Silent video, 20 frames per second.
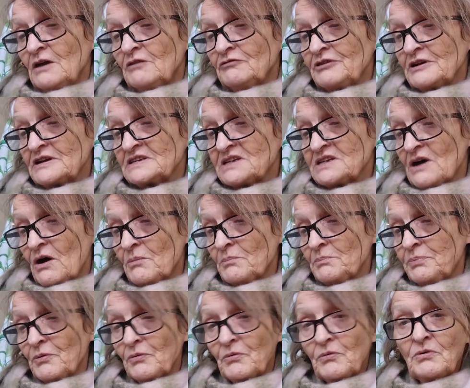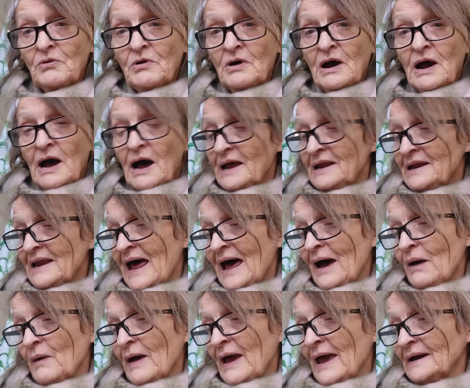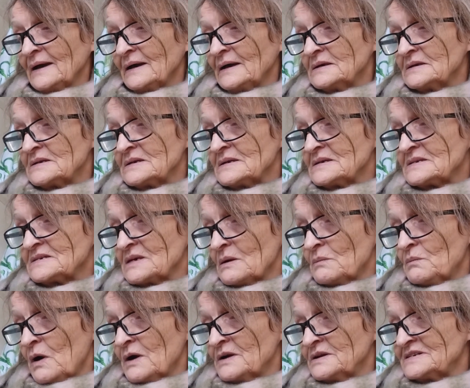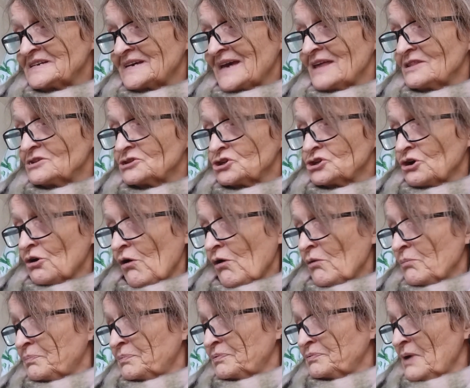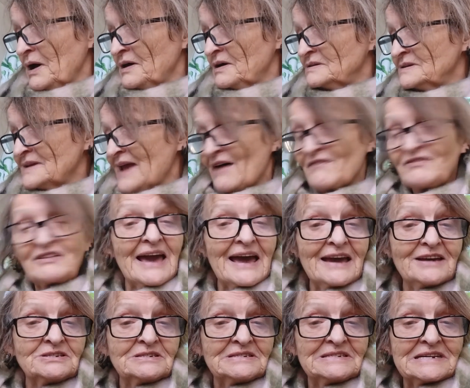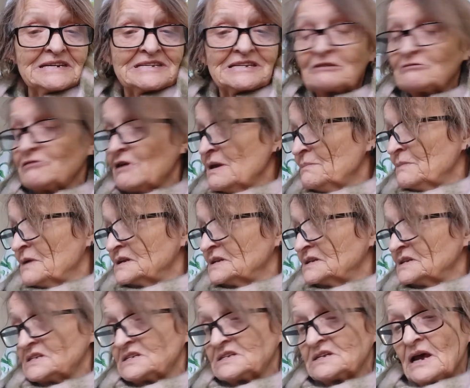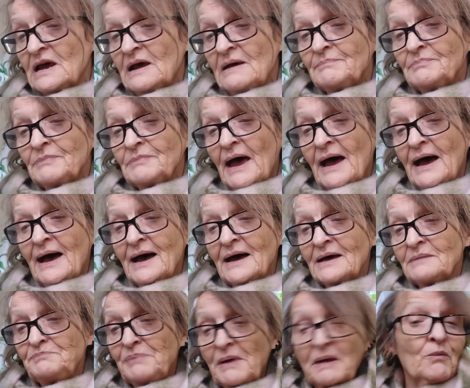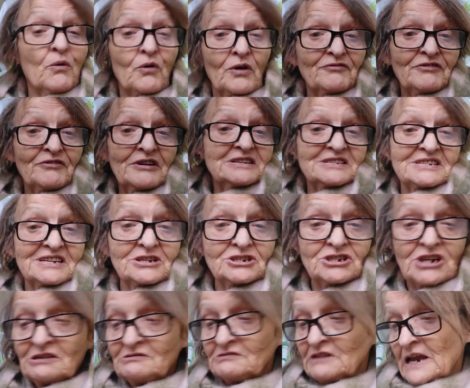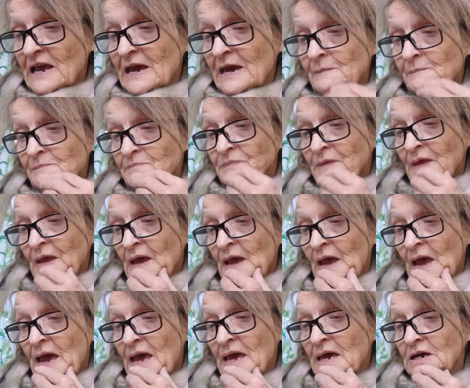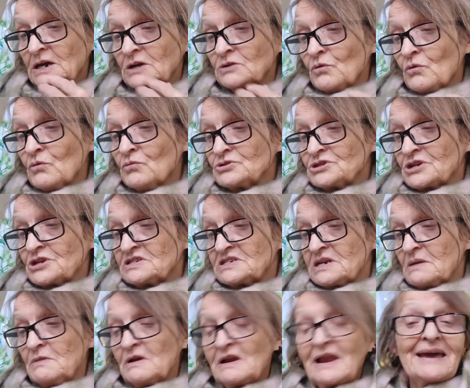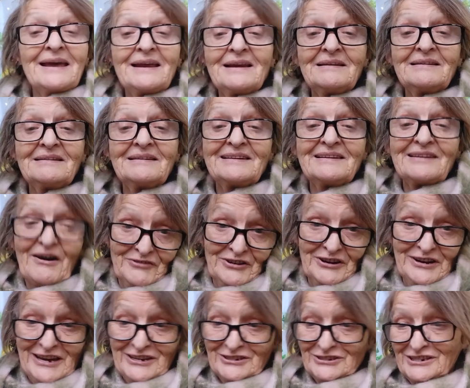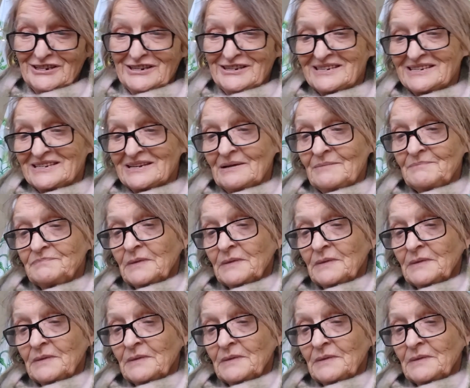For example, allowing someone to get the job, navigate disagreements, and be more convincing generally. It can also stimulate love connections.